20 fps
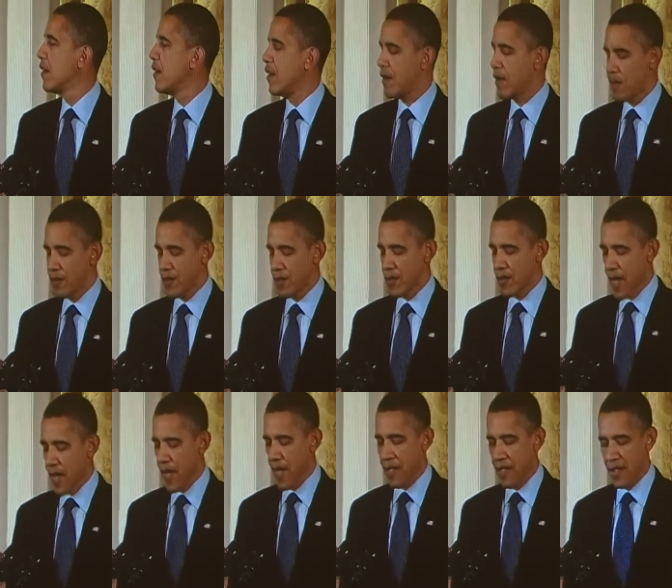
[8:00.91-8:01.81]
on our
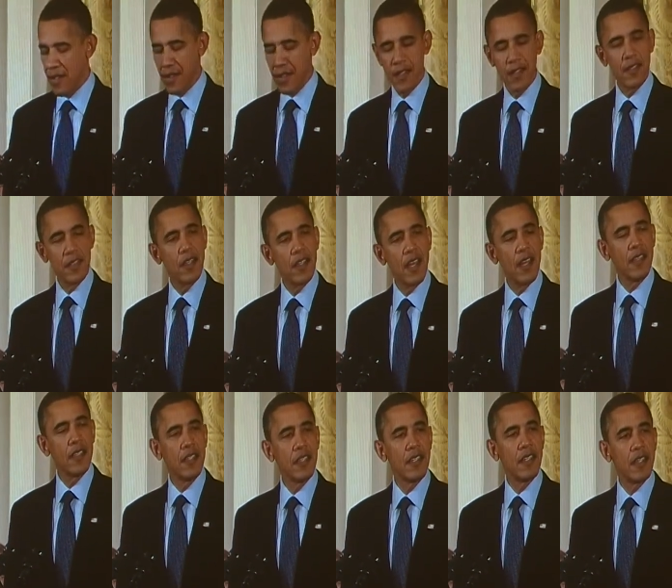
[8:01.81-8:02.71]
society, and it's an
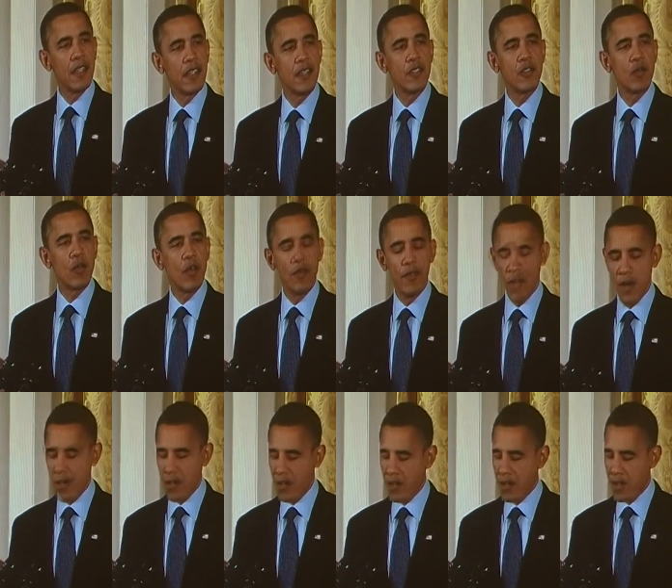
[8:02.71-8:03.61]
idea that has driven
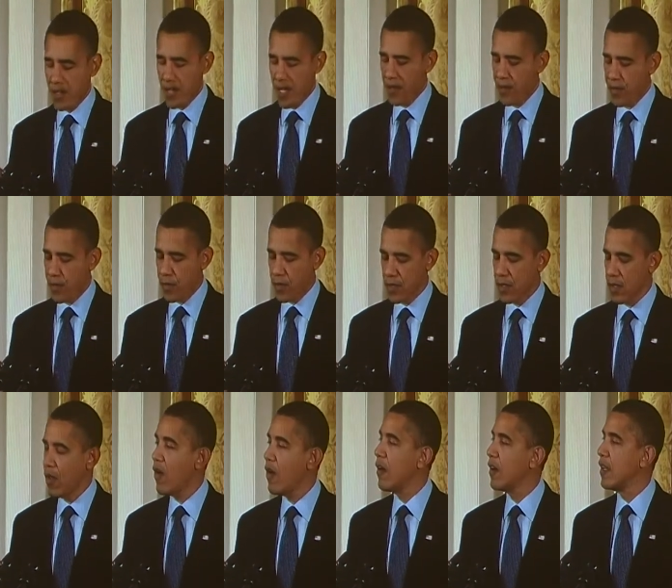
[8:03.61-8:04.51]
our success for as
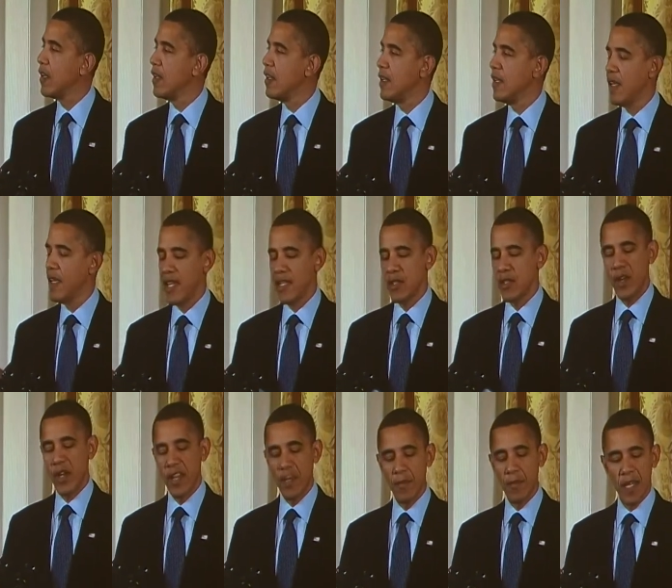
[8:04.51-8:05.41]
long as
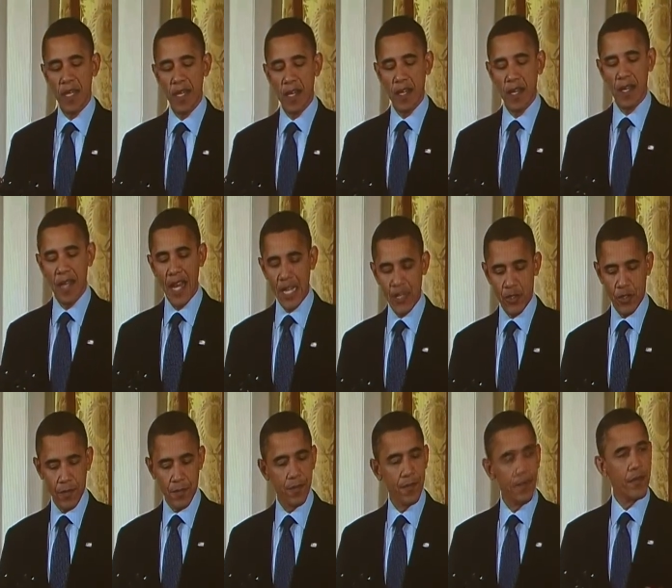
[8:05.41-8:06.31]
we have been a
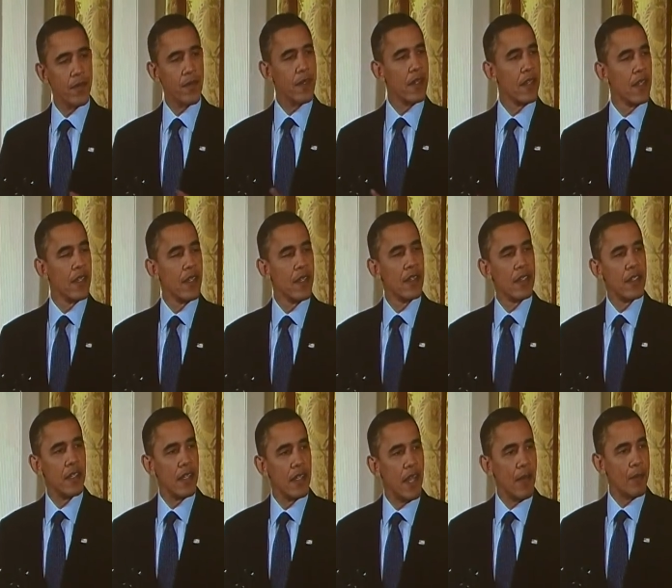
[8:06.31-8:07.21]
nation.
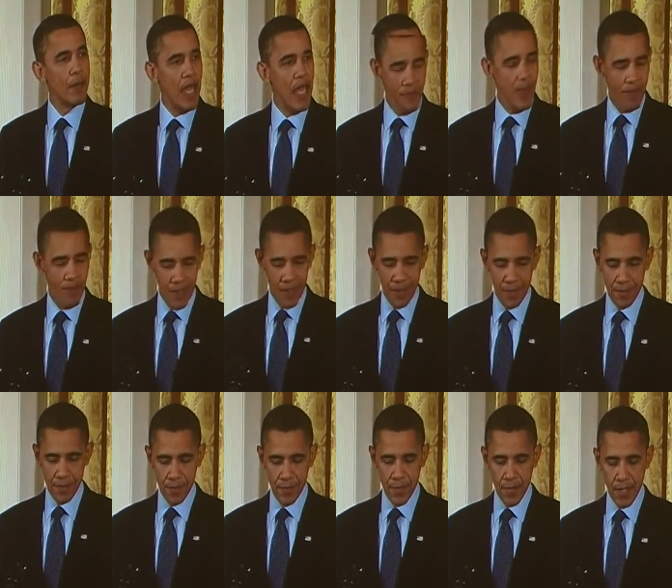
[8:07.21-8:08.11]
And I'm
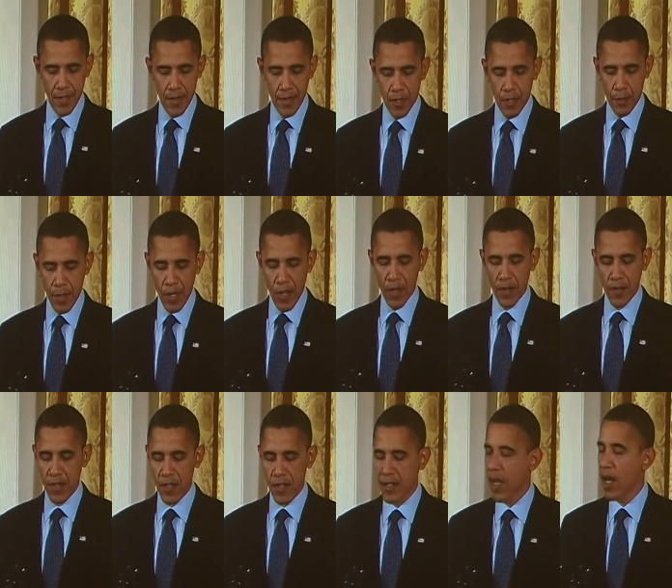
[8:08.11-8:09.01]
confident that this spirit
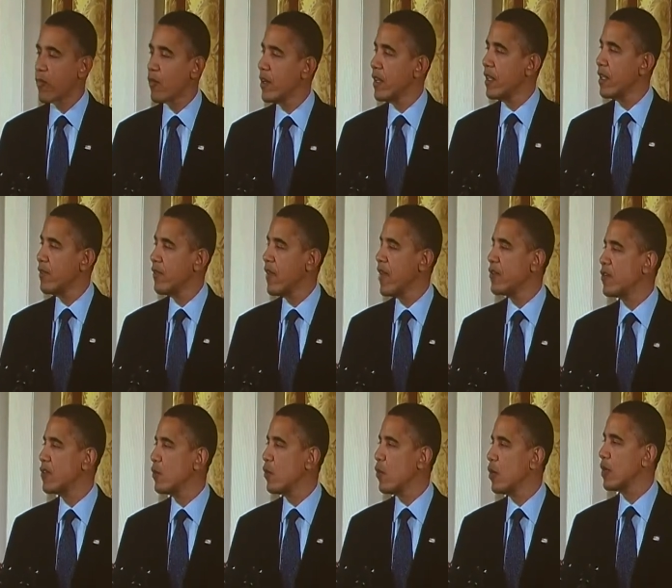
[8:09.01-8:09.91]
of discovery and
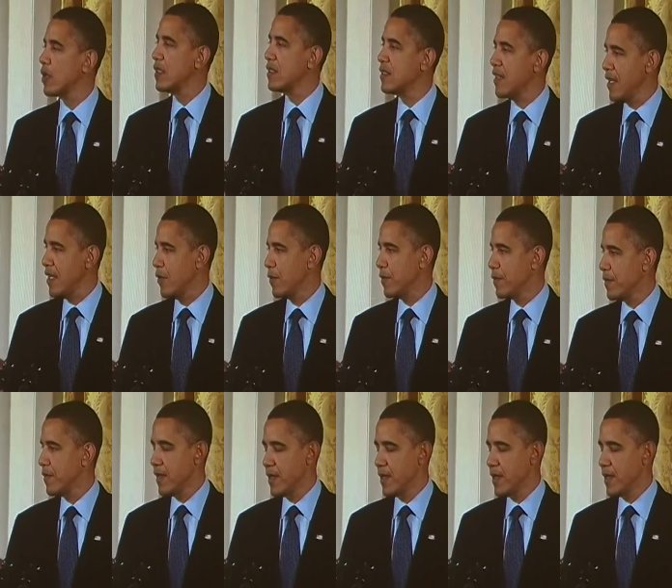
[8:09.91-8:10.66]
invention will continue